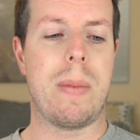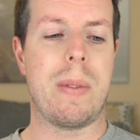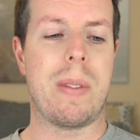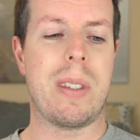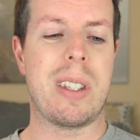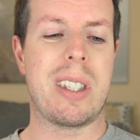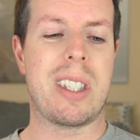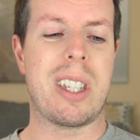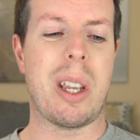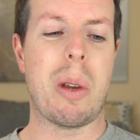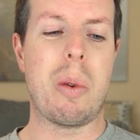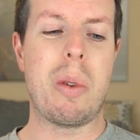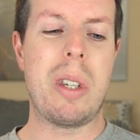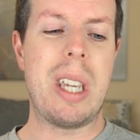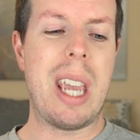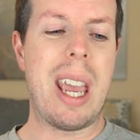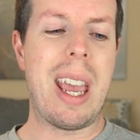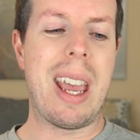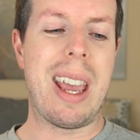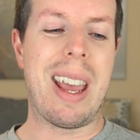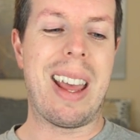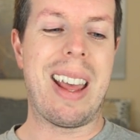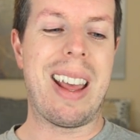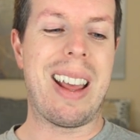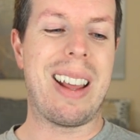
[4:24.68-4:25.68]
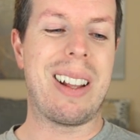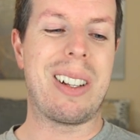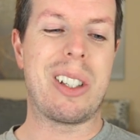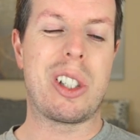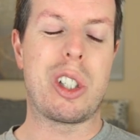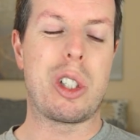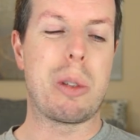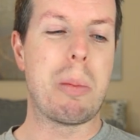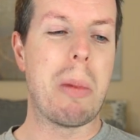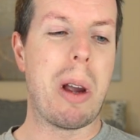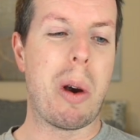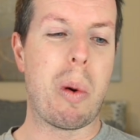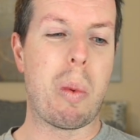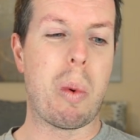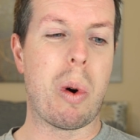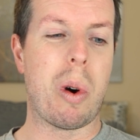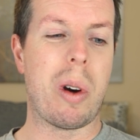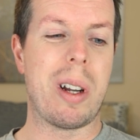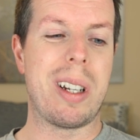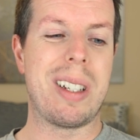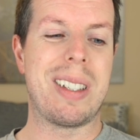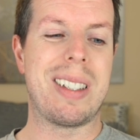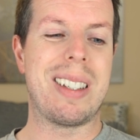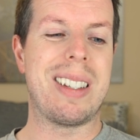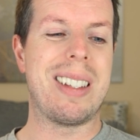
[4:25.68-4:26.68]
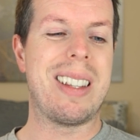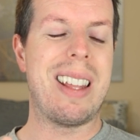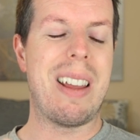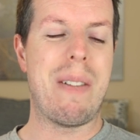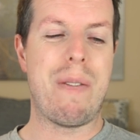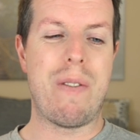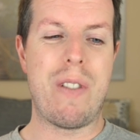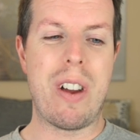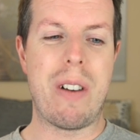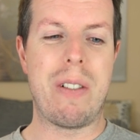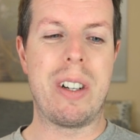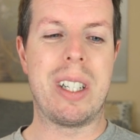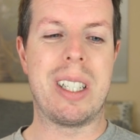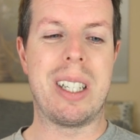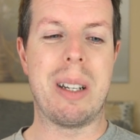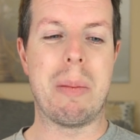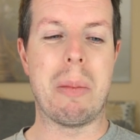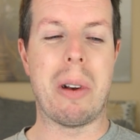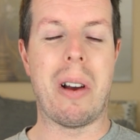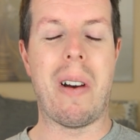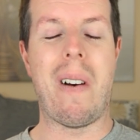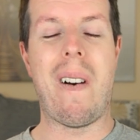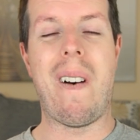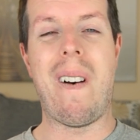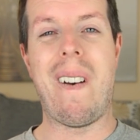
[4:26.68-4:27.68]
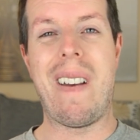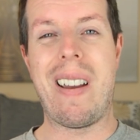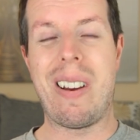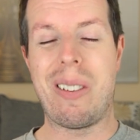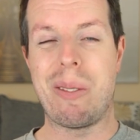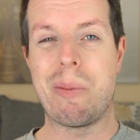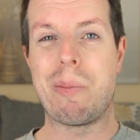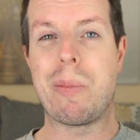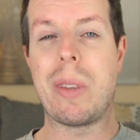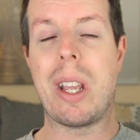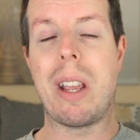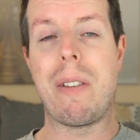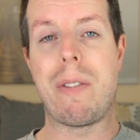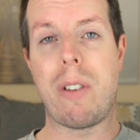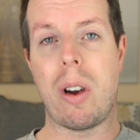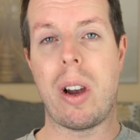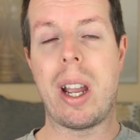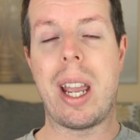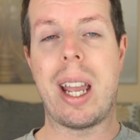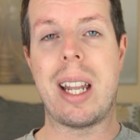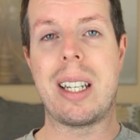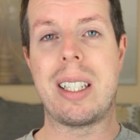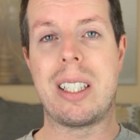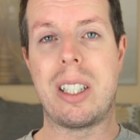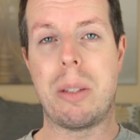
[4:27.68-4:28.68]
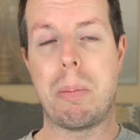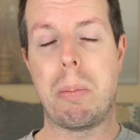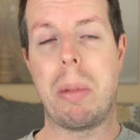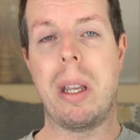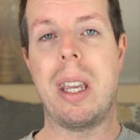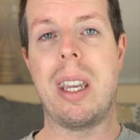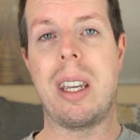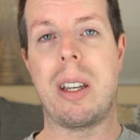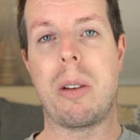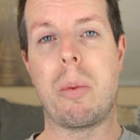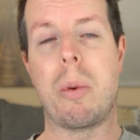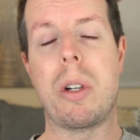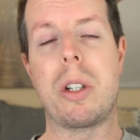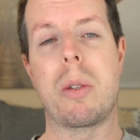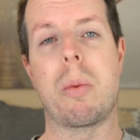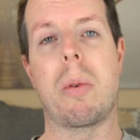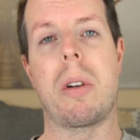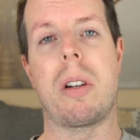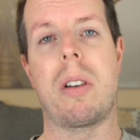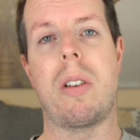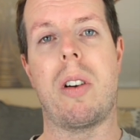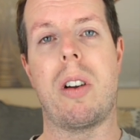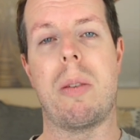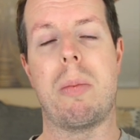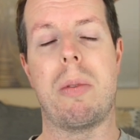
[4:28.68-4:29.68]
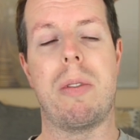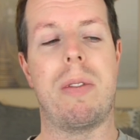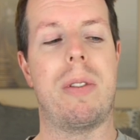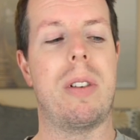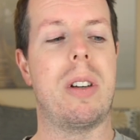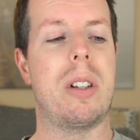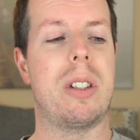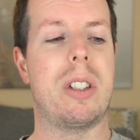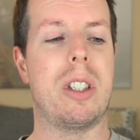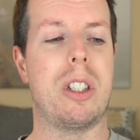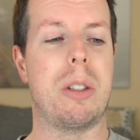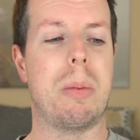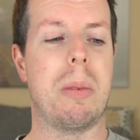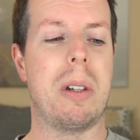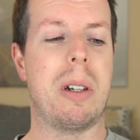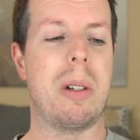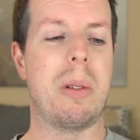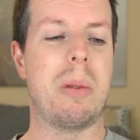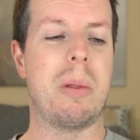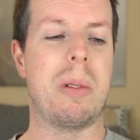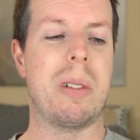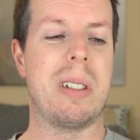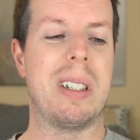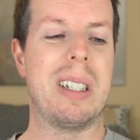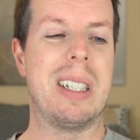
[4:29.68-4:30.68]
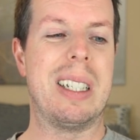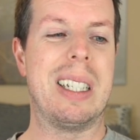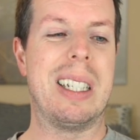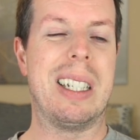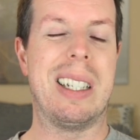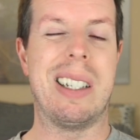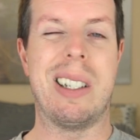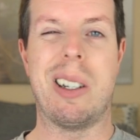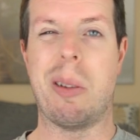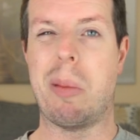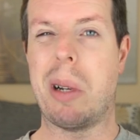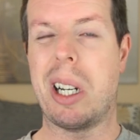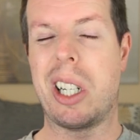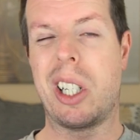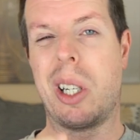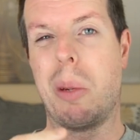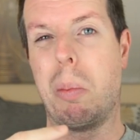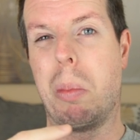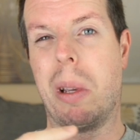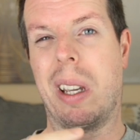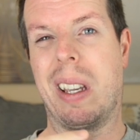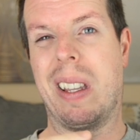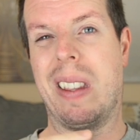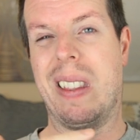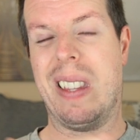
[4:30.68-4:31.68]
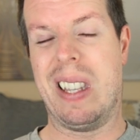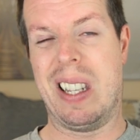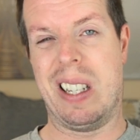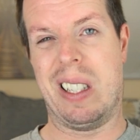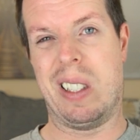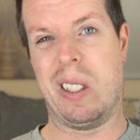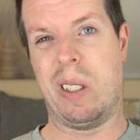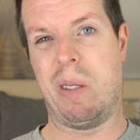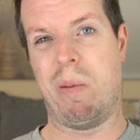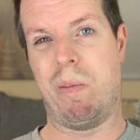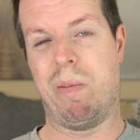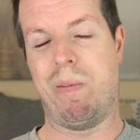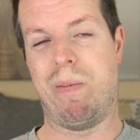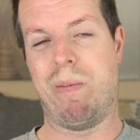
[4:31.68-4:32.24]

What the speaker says: So yeah, smell-wise, they're very similar. If I had to pick which one I prefer to smell, I'm actually picking this.